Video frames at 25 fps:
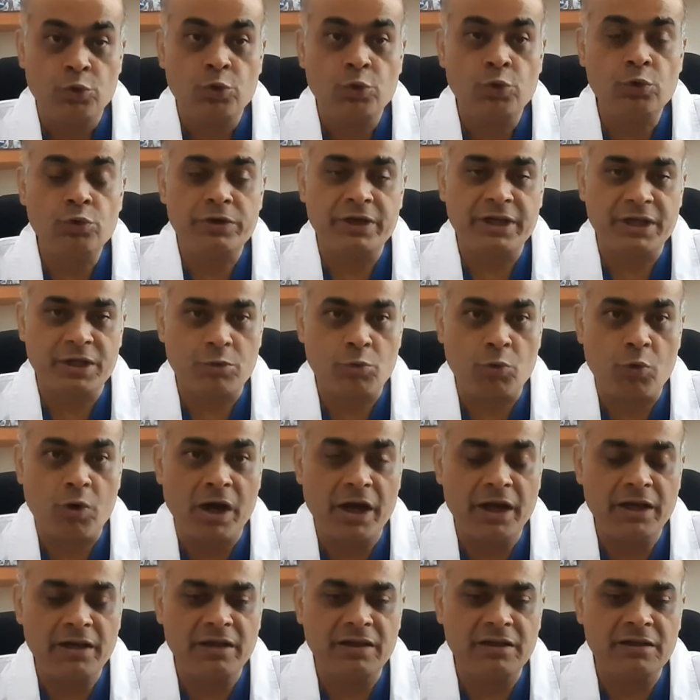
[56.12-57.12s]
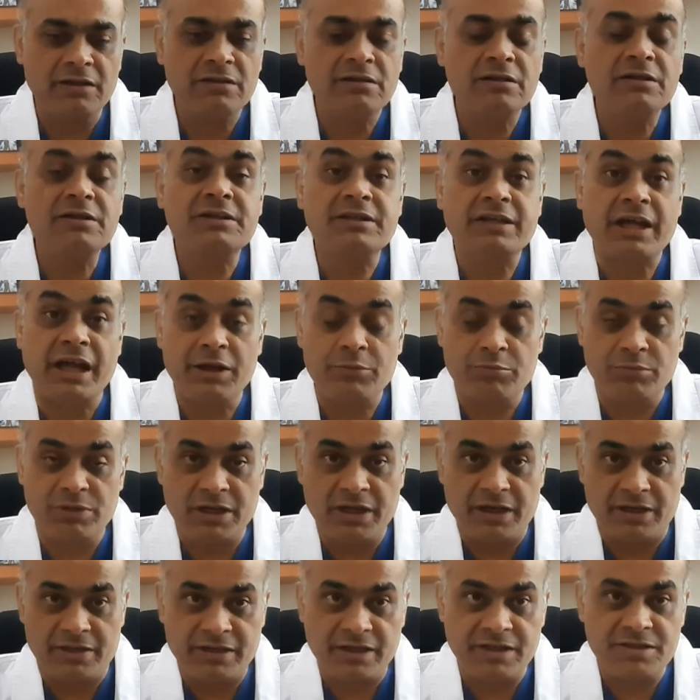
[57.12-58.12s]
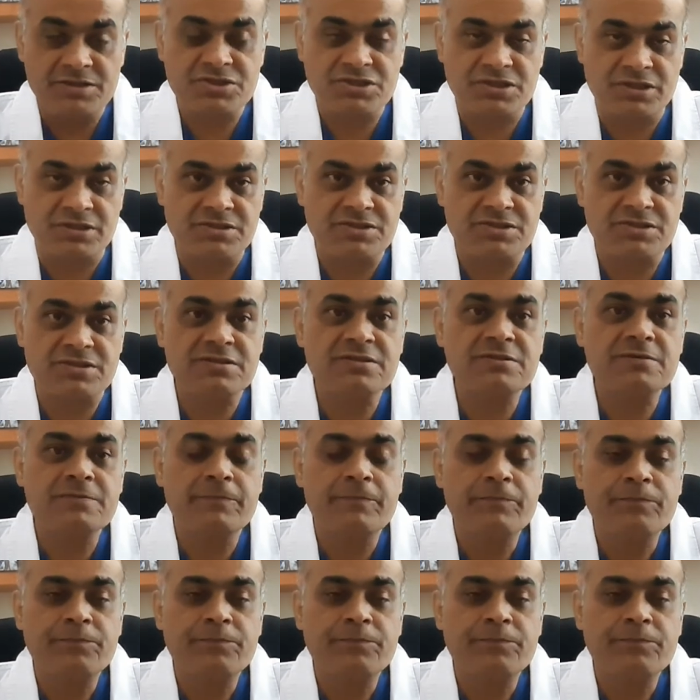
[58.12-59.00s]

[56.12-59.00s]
who require timely attentions.